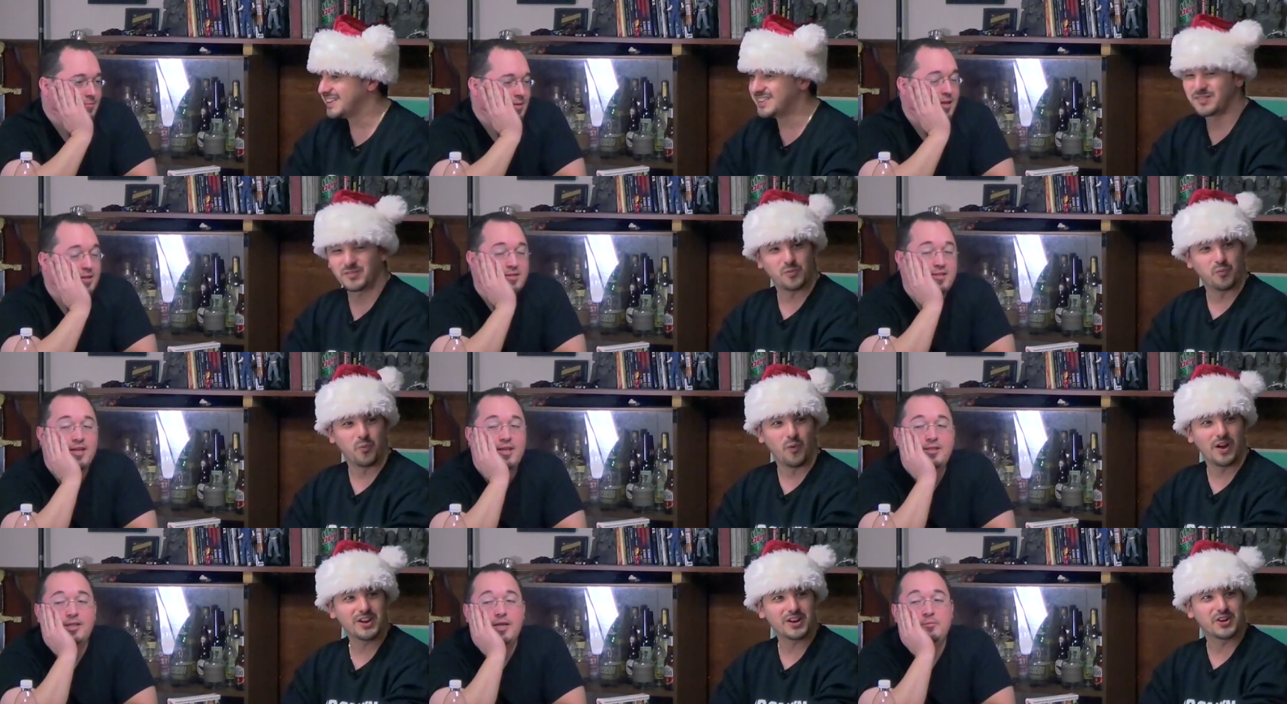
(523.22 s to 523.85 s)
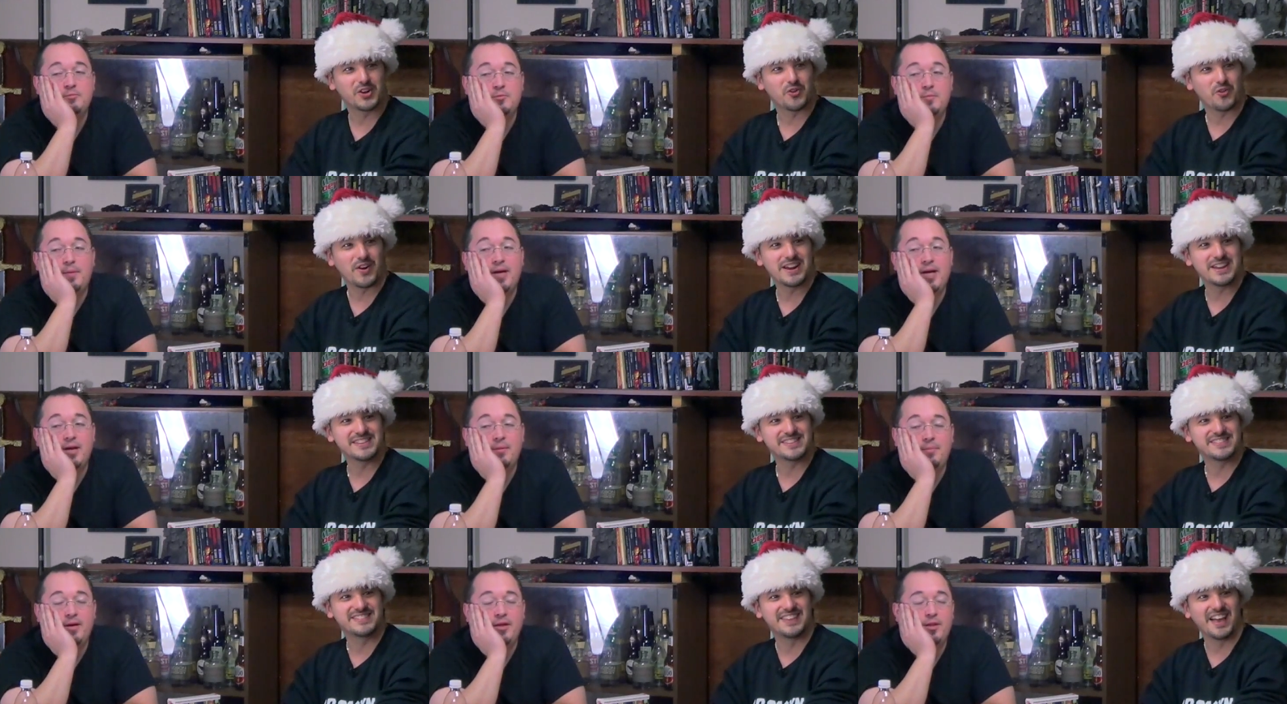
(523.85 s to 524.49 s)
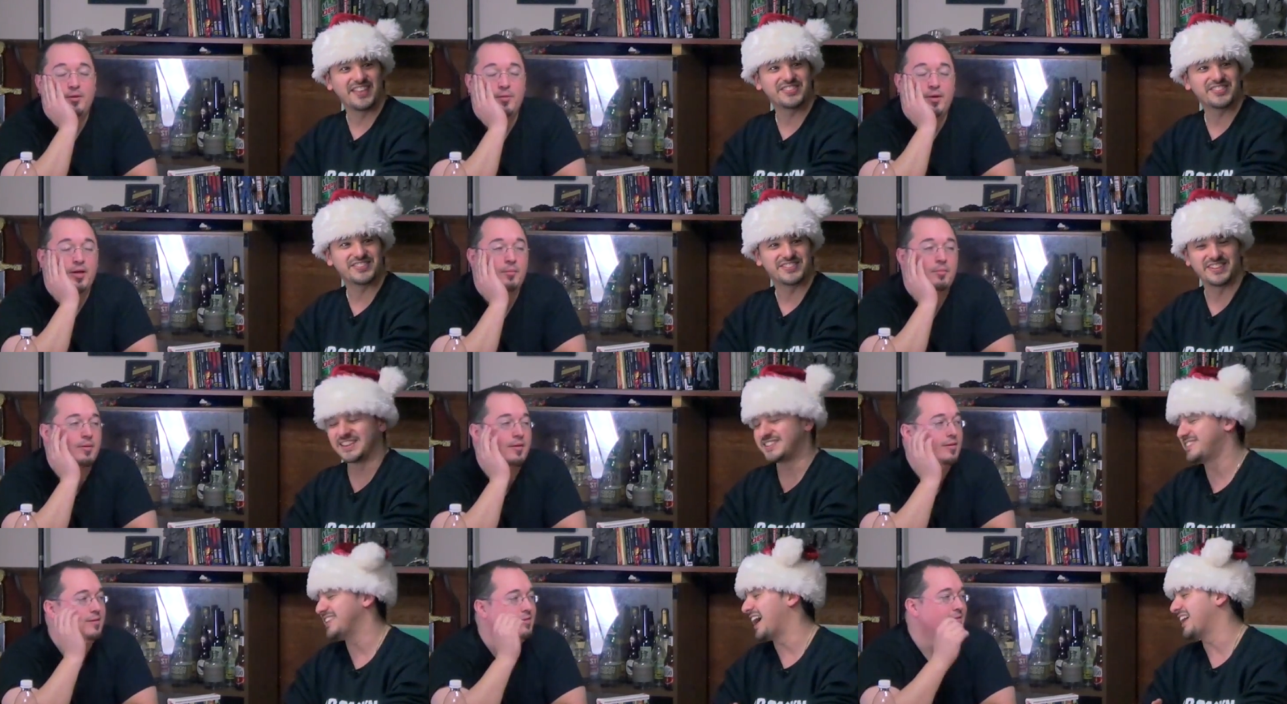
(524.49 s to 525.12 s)
Speaker 1: It's not what James a great Bond, by the way.
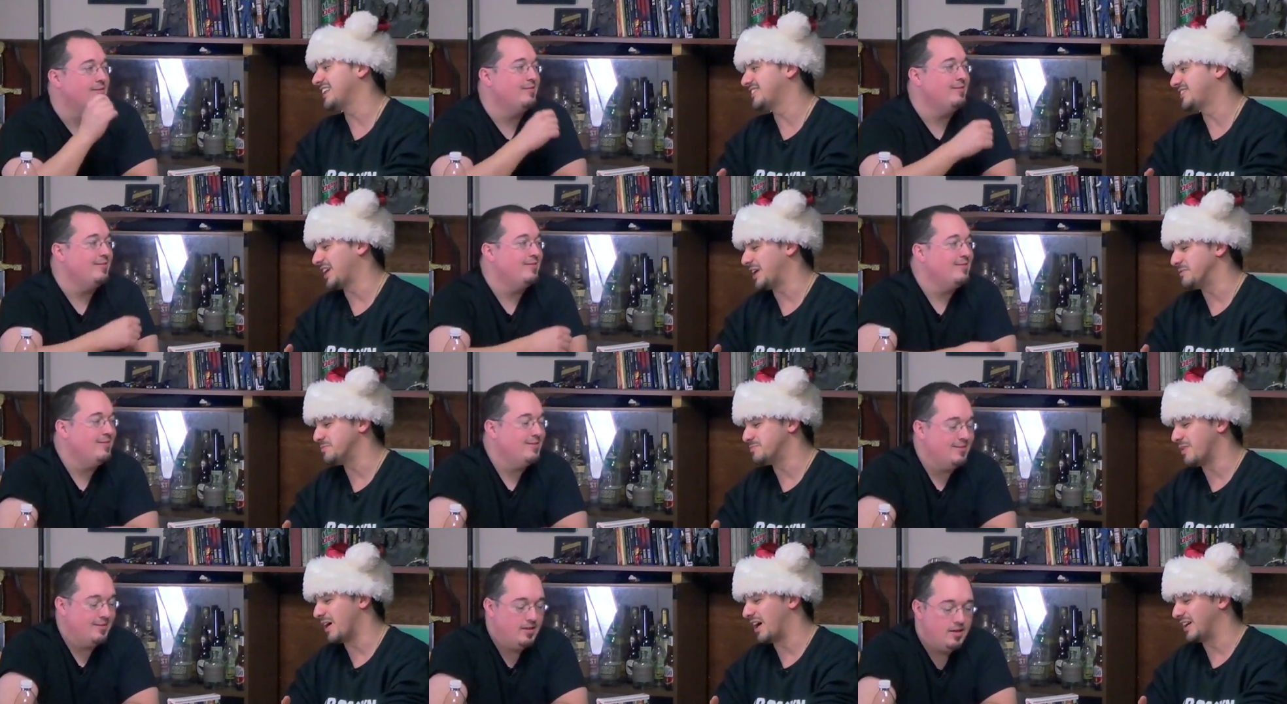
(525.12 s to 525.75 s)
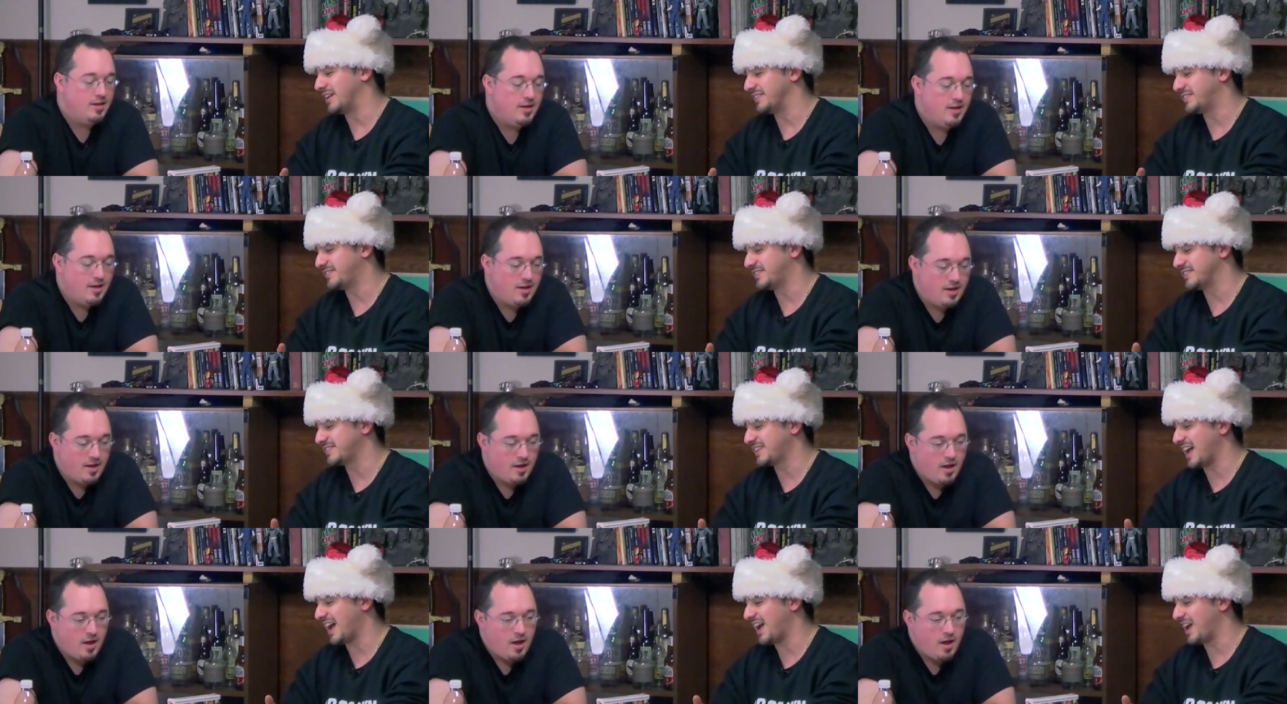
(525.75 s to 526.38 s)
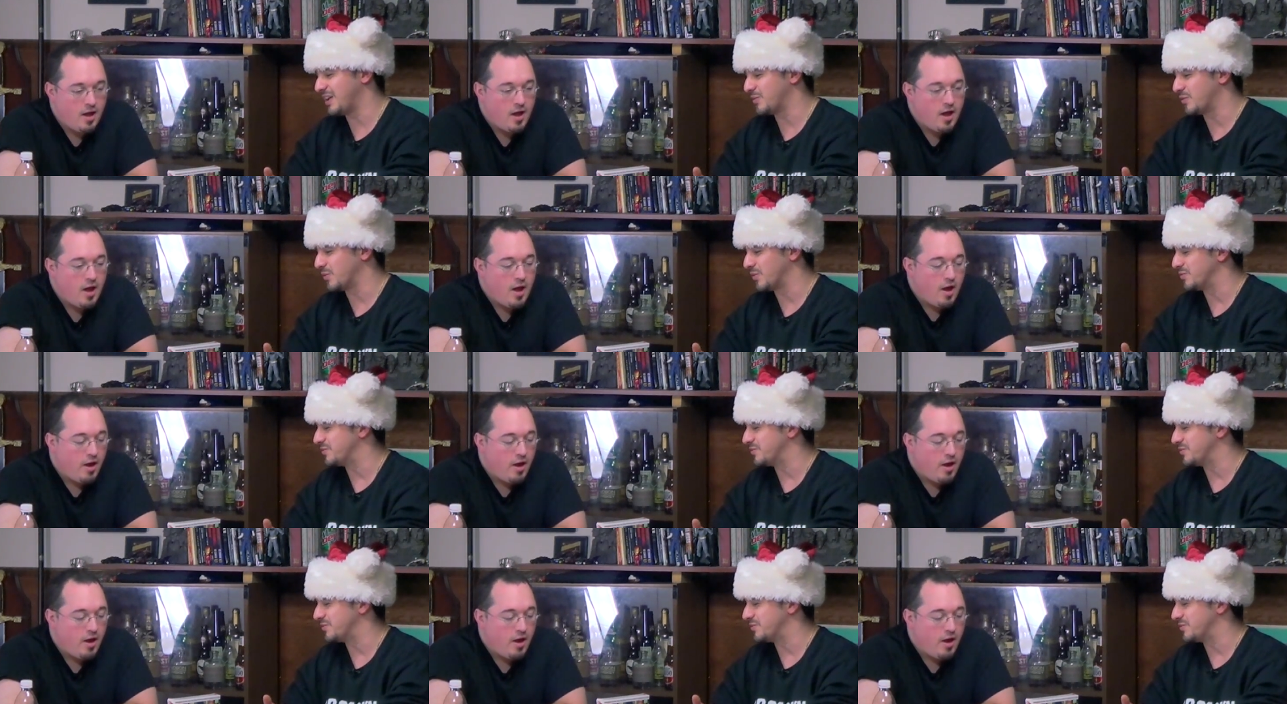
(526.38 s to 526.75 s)
It's not James Bond. It's this guy,